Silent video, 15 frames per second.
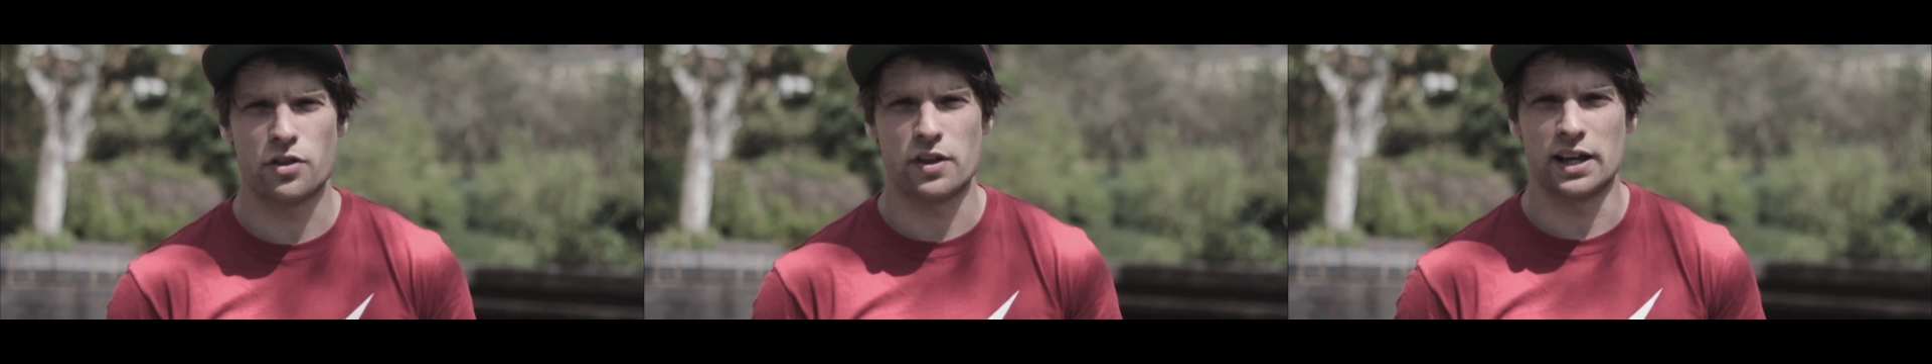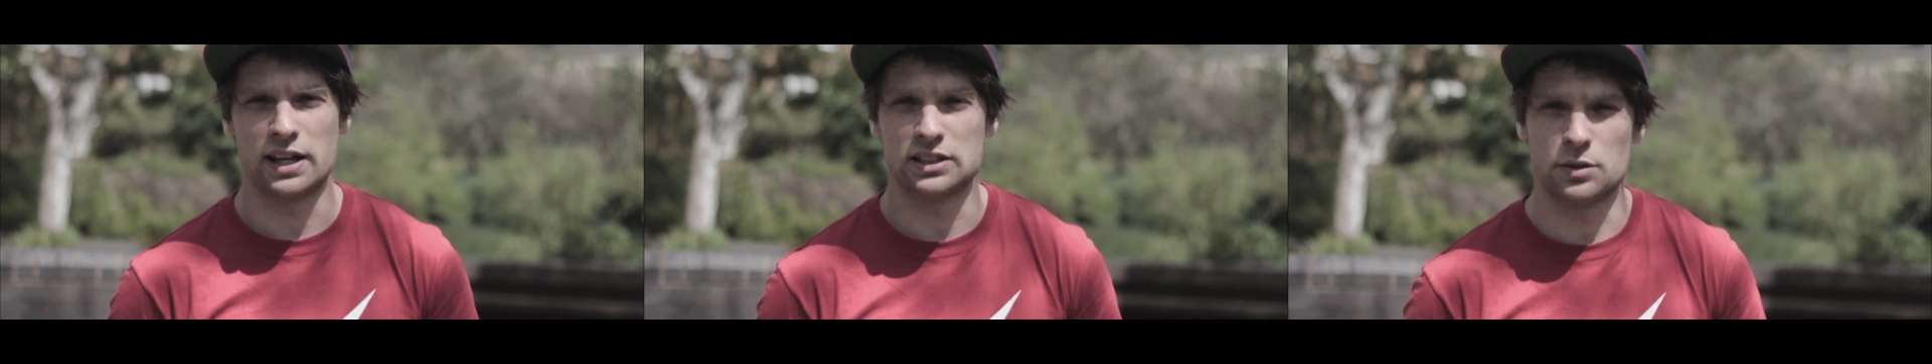
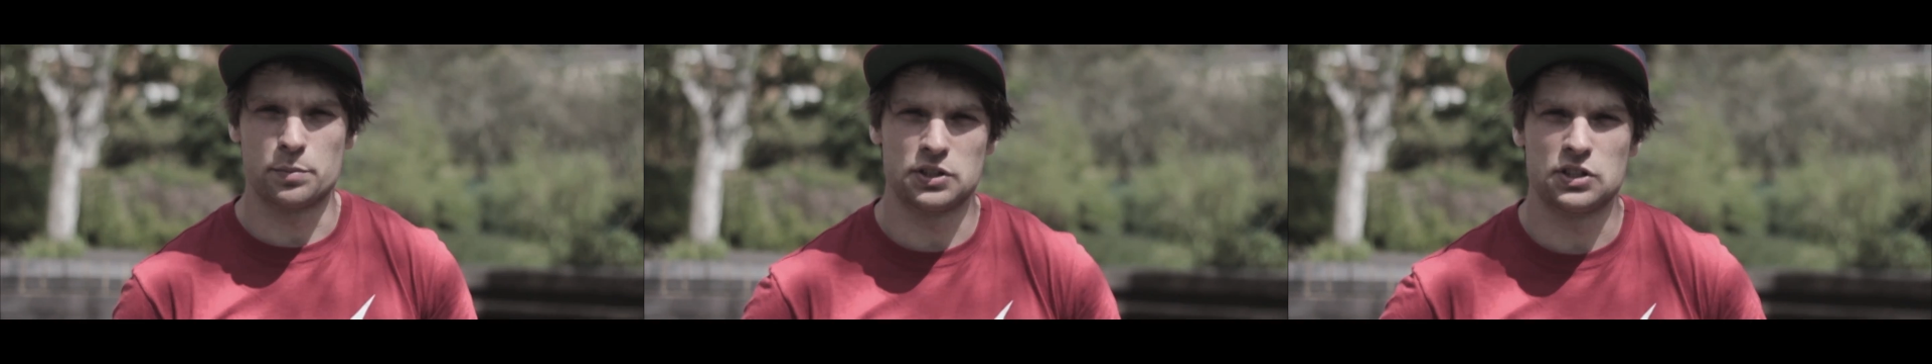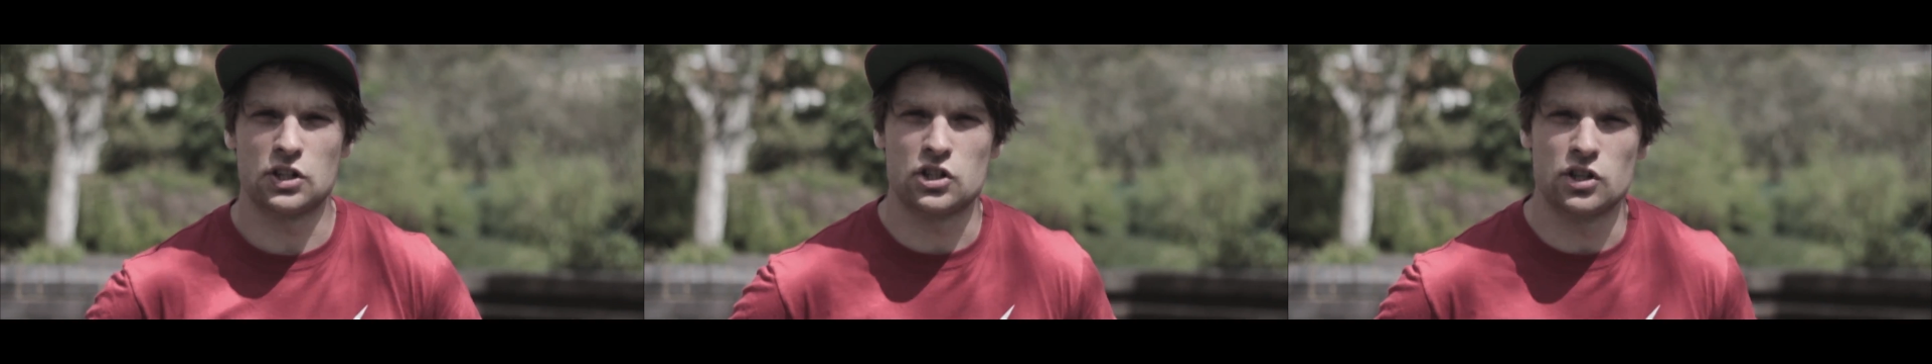thing is the
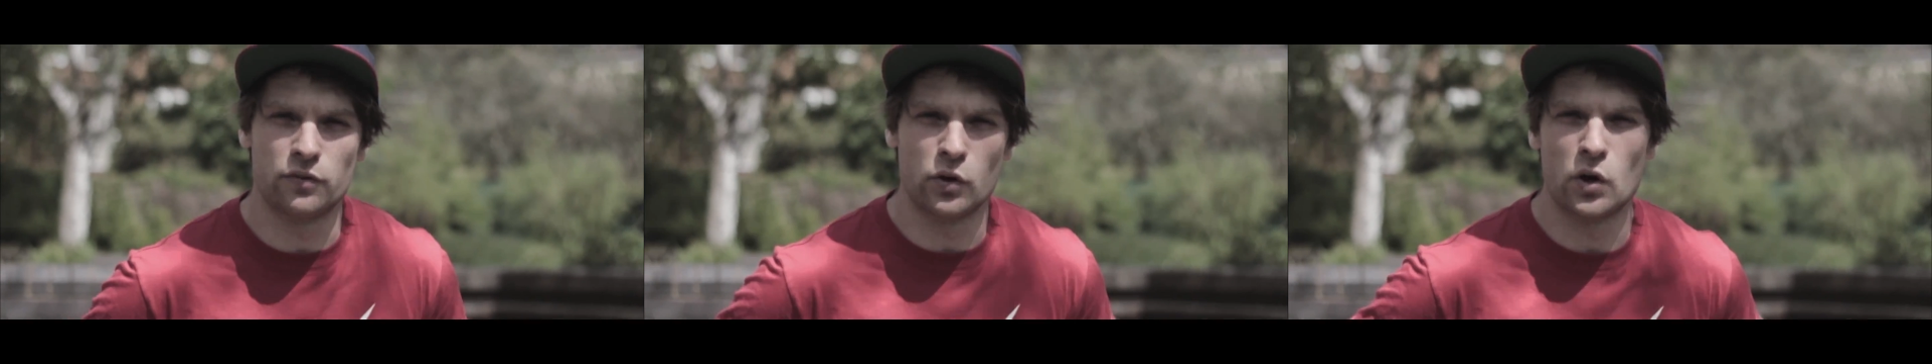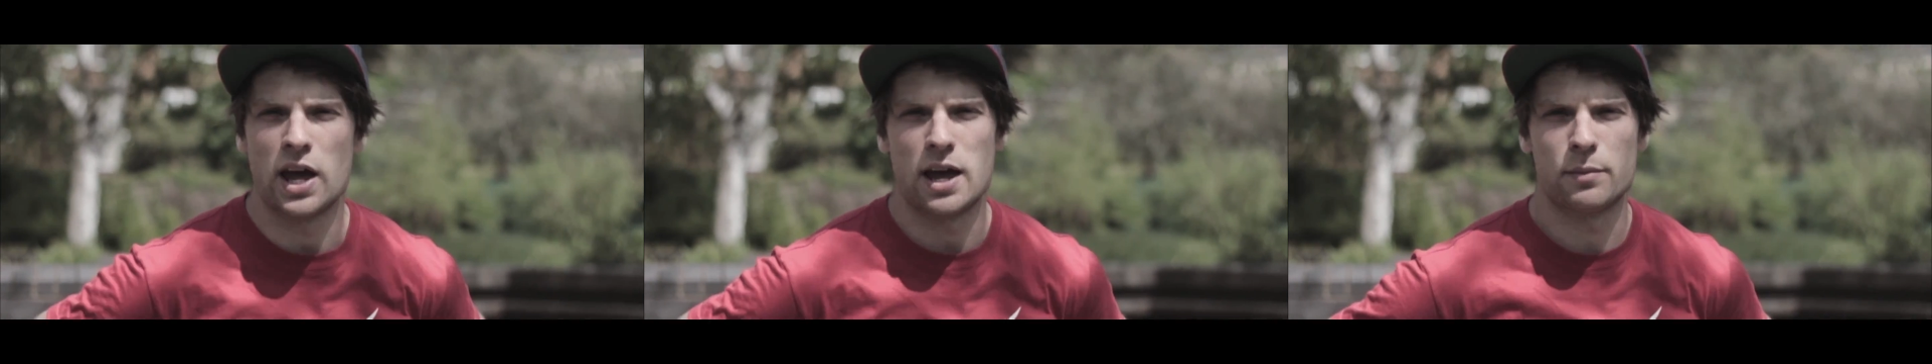position of
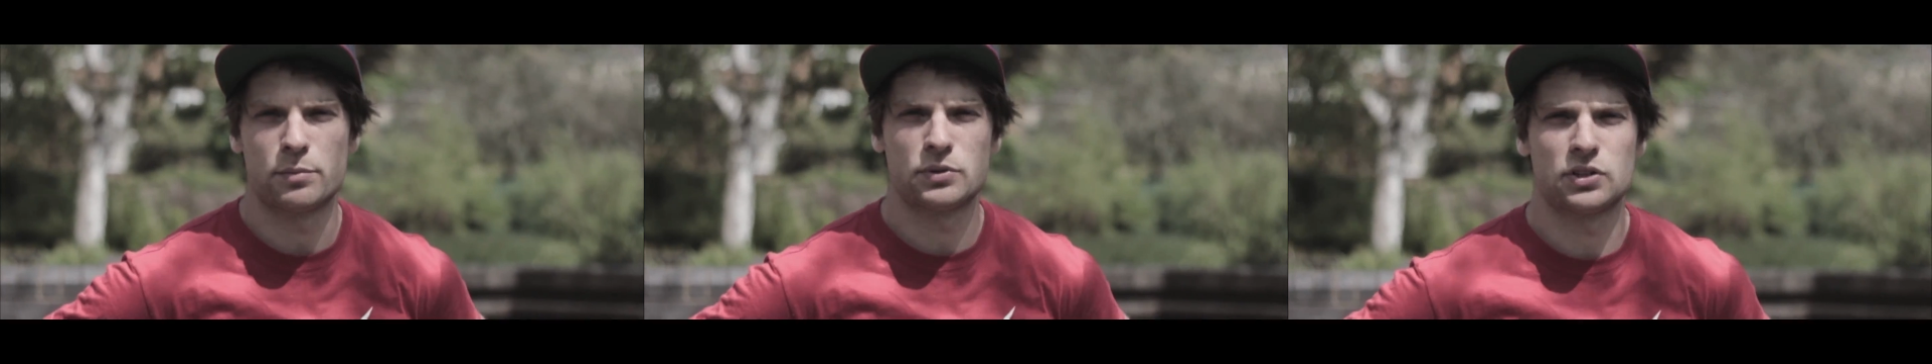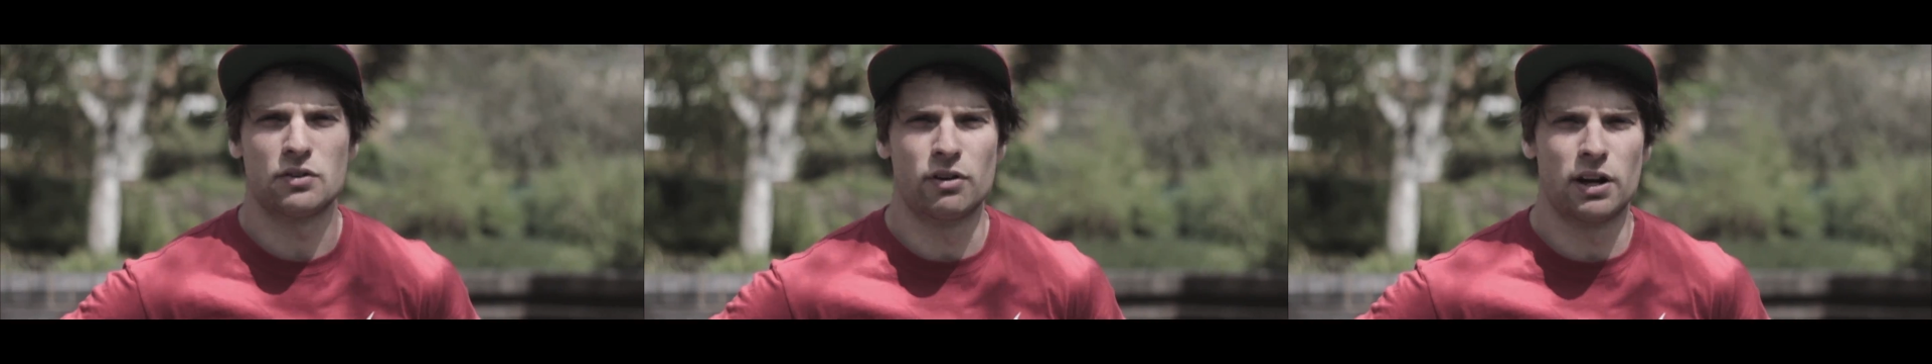your
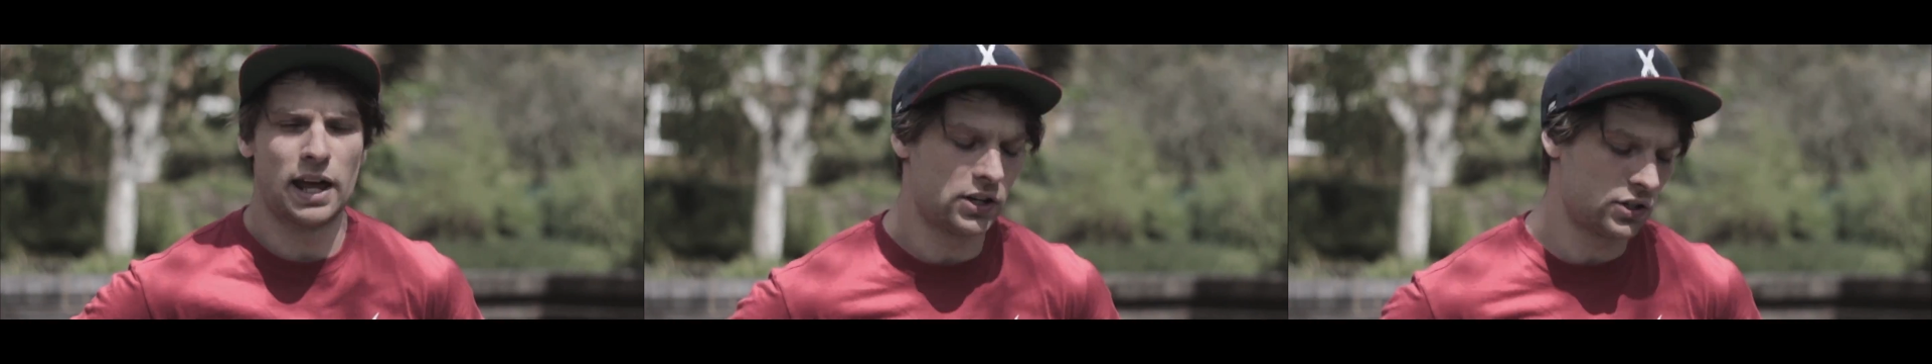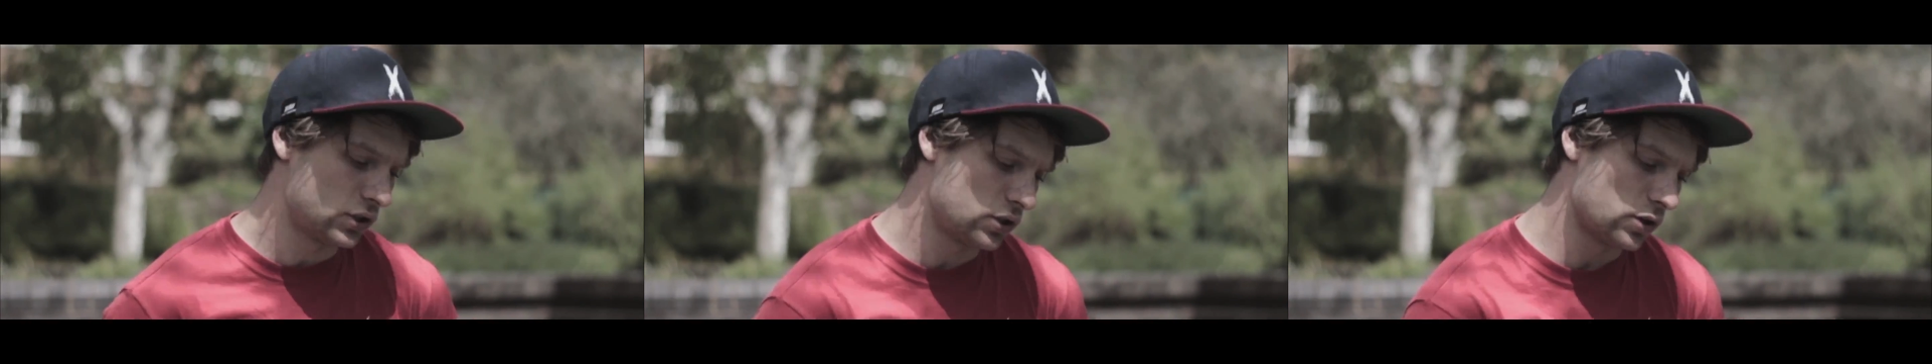hips in
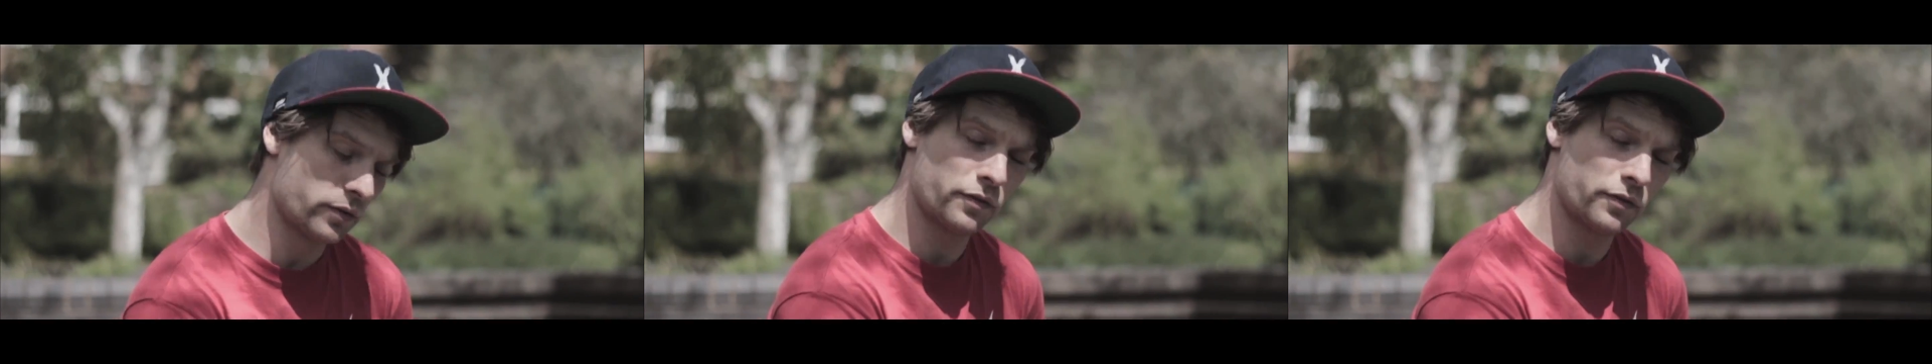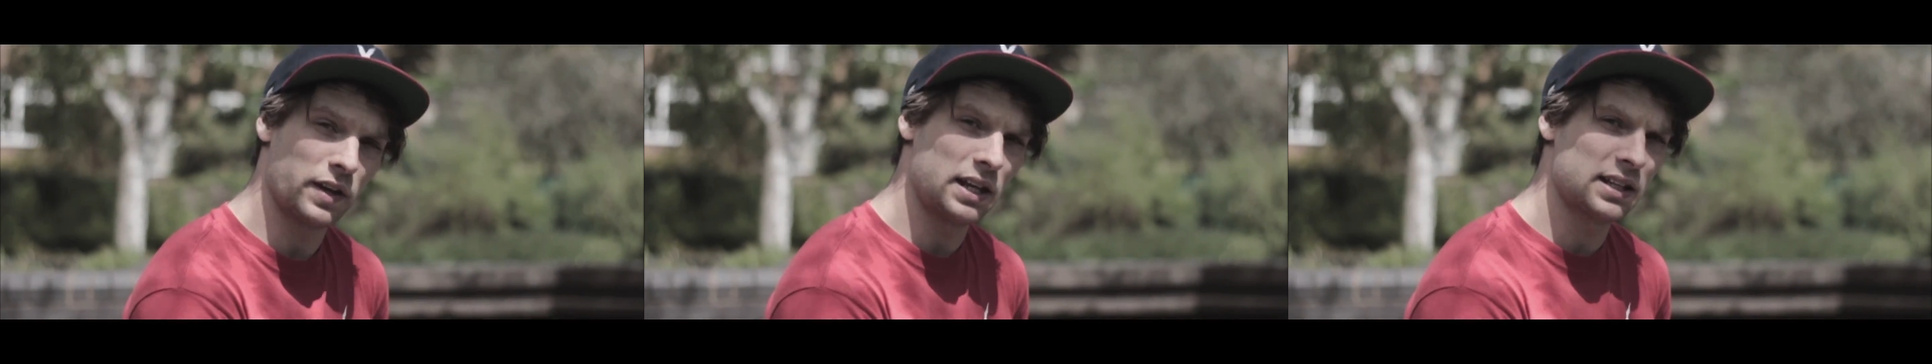relation to your
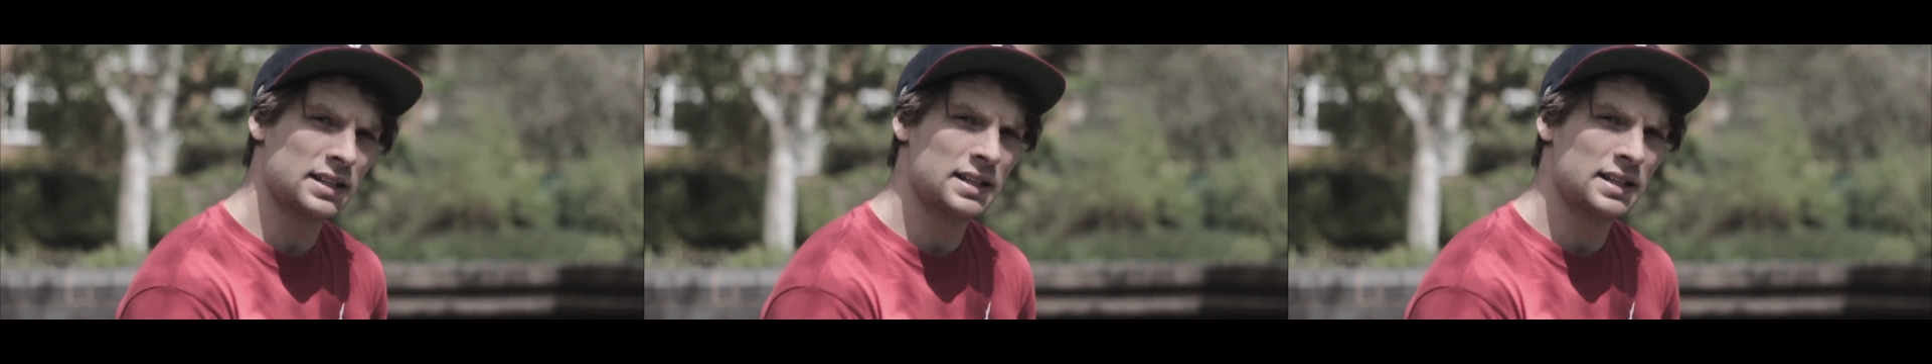feet.